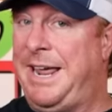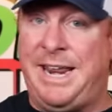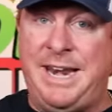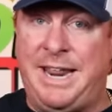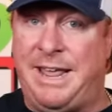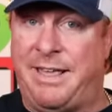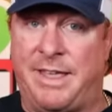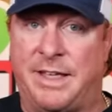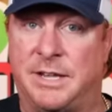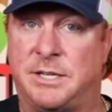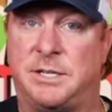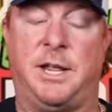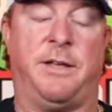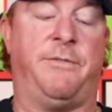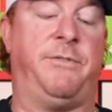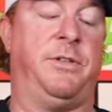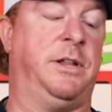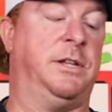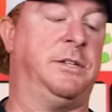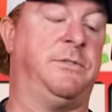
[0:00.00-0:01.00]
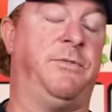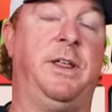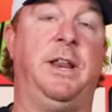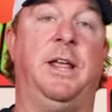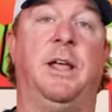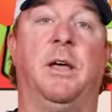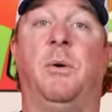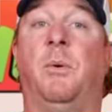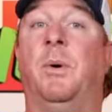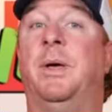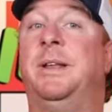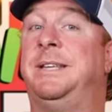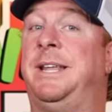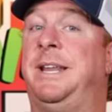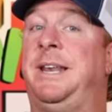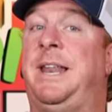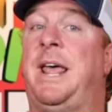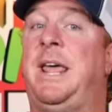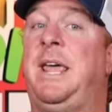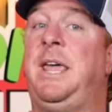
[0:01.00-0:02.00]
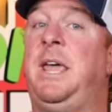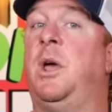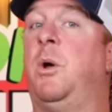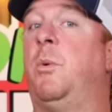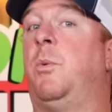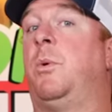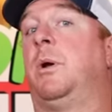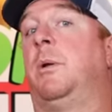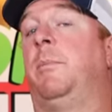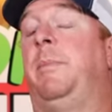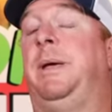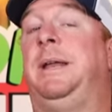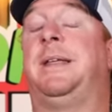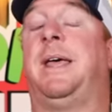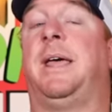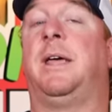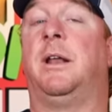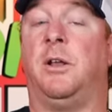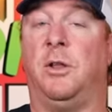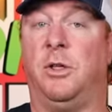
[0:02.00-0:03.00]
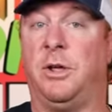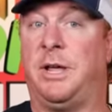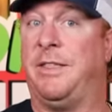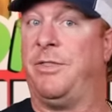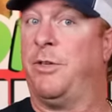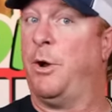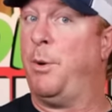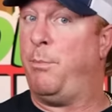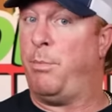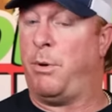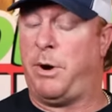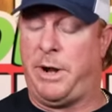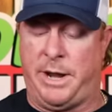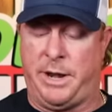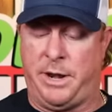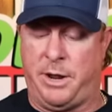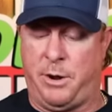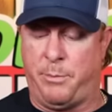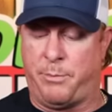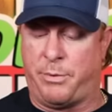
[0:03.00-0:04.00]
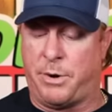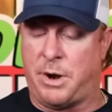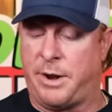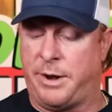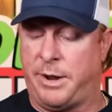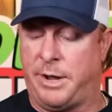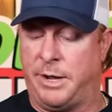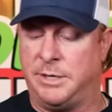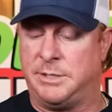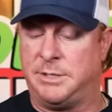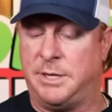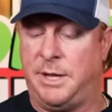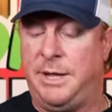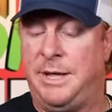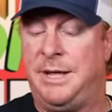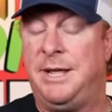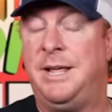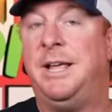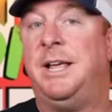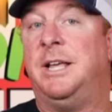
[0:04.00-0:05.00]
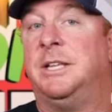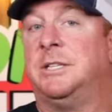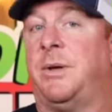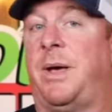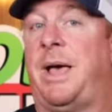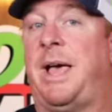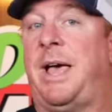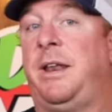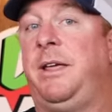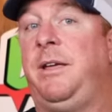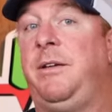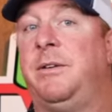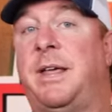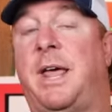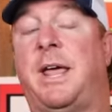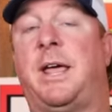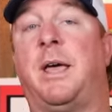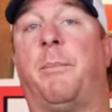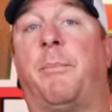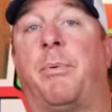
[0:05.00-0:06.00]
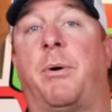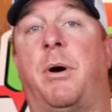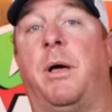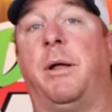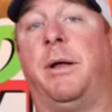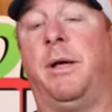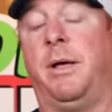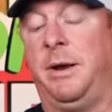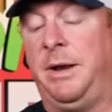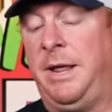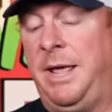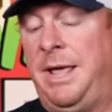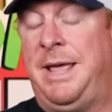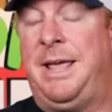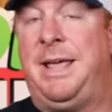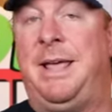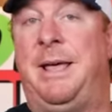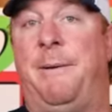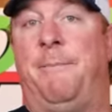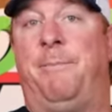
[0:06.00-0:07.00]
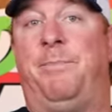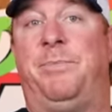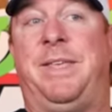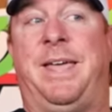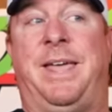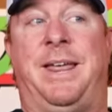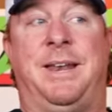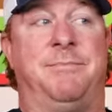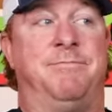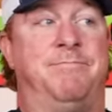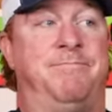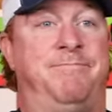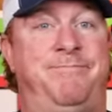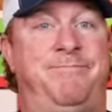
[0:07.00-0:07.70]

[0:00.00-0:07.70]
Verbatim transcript: any of that stuff in this video. Today, we're gonna to be taking a look at their brand new products. So how do you take a product that